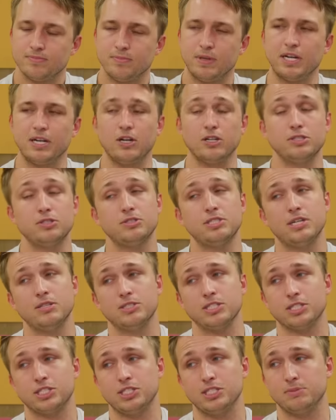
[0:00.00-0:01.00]
we? But it
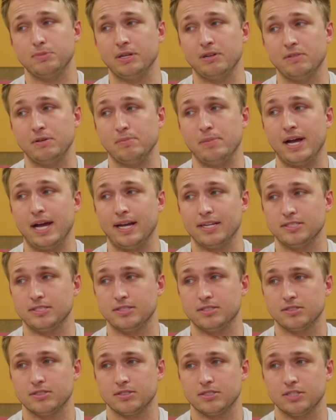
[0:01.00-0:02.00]
also sounds like she's a bit of a
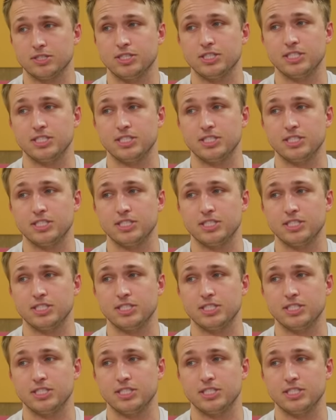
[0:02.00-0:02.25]
mess.